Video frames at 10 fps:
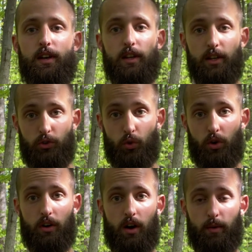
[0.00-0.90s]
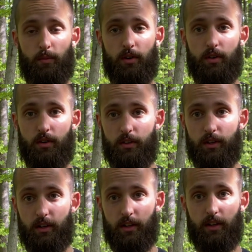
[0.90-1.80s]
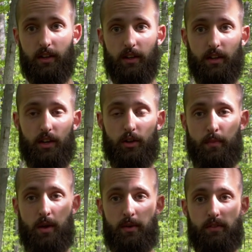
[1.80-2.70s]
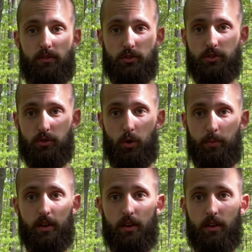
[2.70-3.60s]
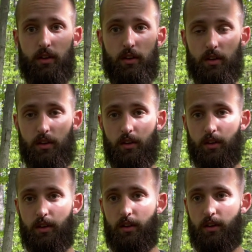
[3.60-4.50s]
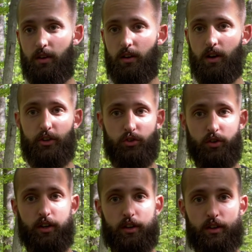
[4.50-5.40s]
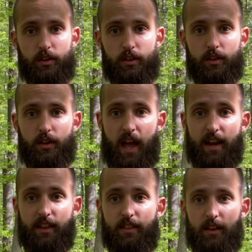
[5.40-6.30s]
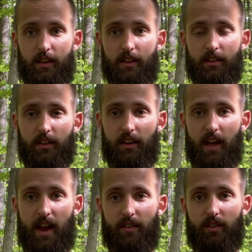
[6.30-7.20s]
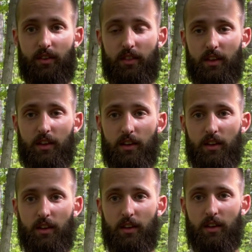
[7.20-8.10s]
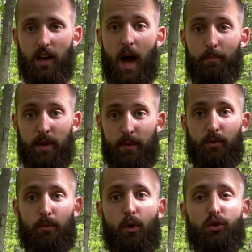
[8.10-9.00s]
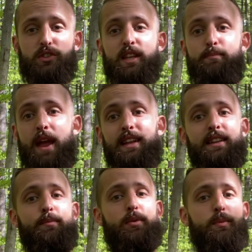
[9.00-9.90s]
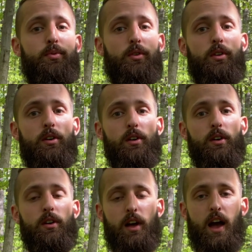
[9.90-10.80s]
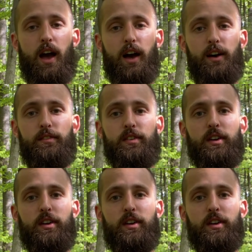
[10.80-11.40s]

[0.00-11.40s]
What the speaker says: Your doorknob, literally, it could maybe influence you to open it. A tree, anything, literally everything. People, mainly people, have